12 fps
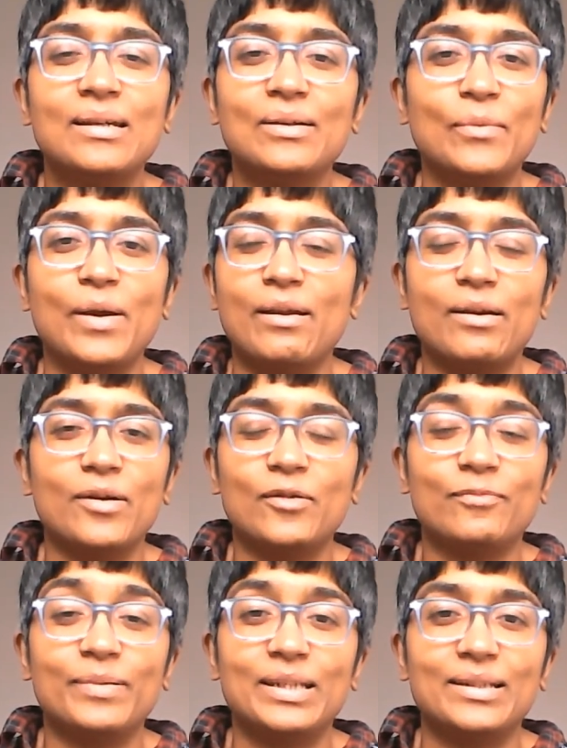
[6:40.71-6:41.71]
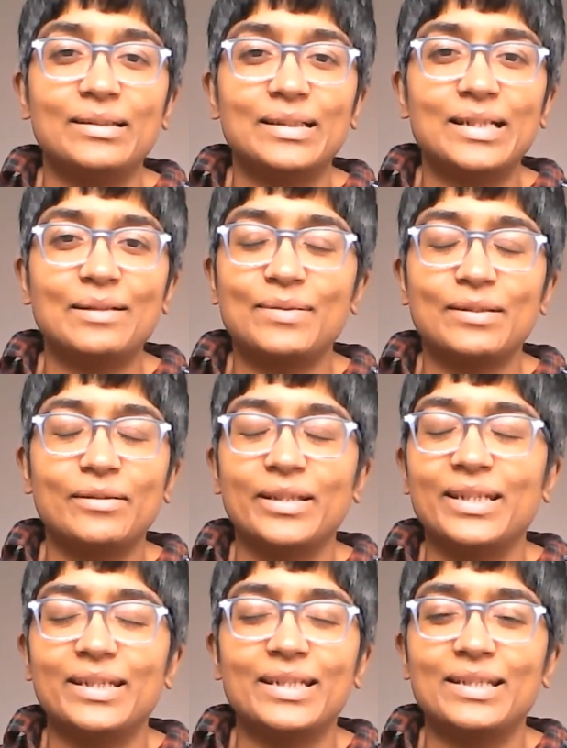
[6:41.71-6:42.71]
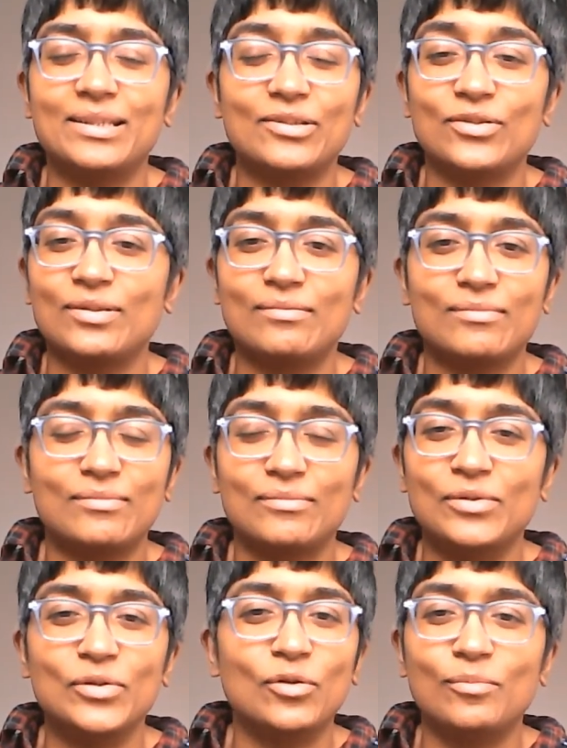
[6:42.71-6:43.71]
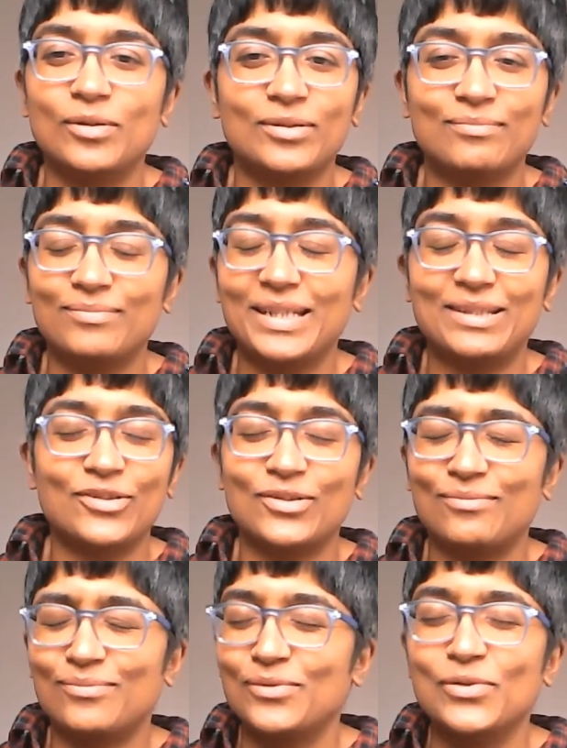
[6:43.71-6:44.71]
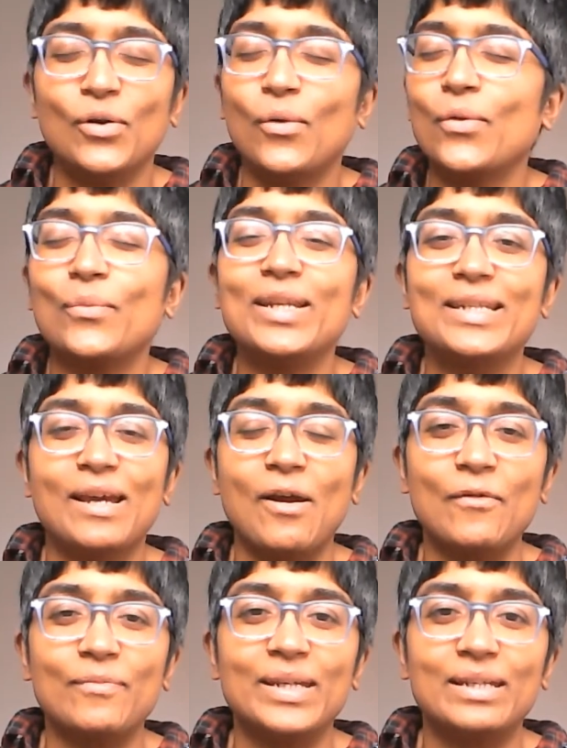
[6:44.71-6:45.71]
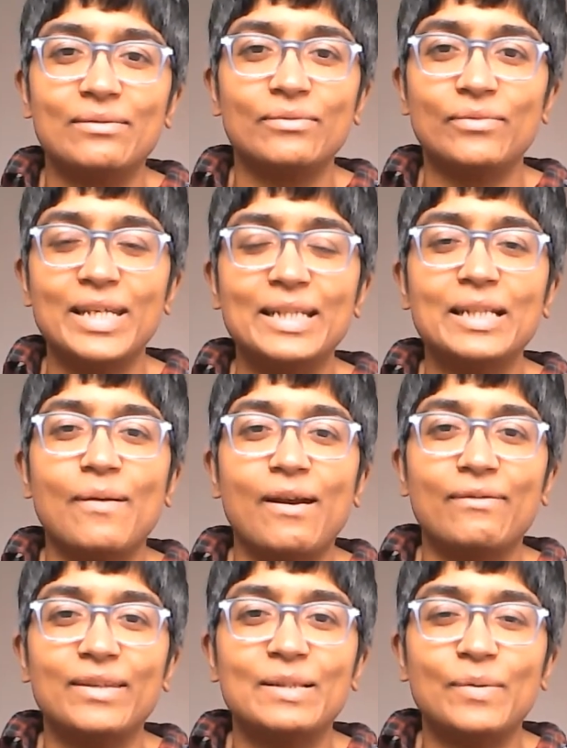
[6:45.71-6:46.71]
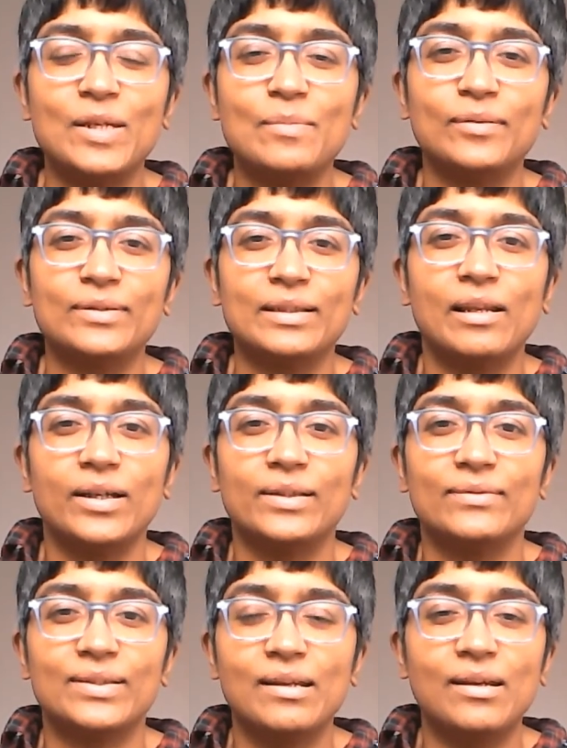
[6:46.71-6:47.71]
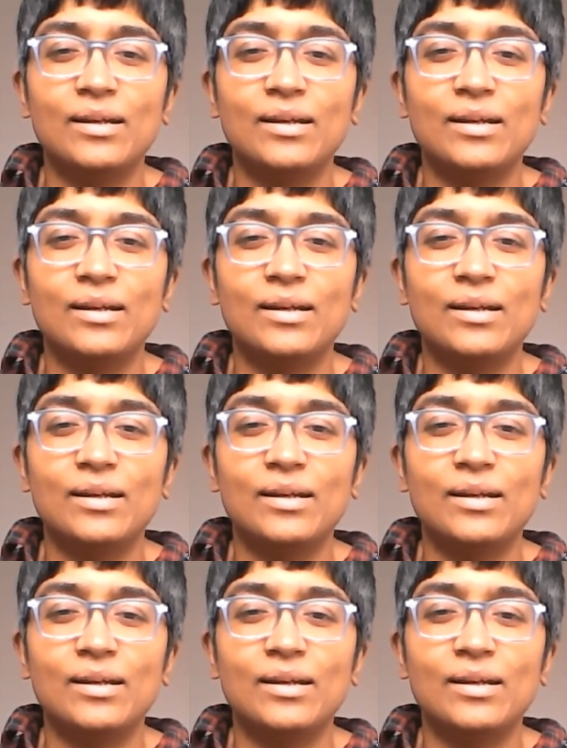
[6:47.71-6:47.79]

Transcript: where I've been absolutely, it's just not the wind out of me reading about these people's lives.